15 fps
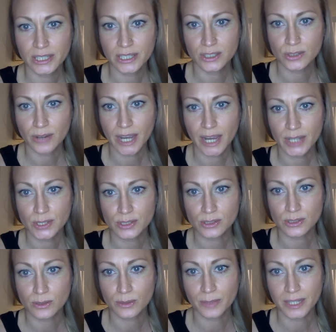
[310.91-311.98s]

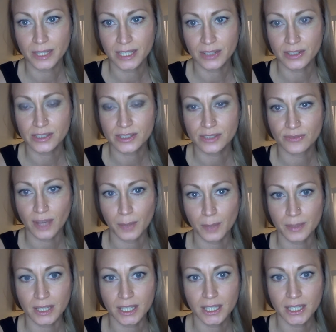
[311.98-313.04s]
interactions with my nearest
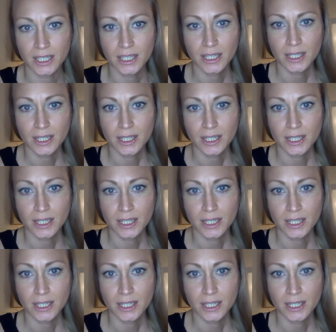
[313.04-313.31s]
family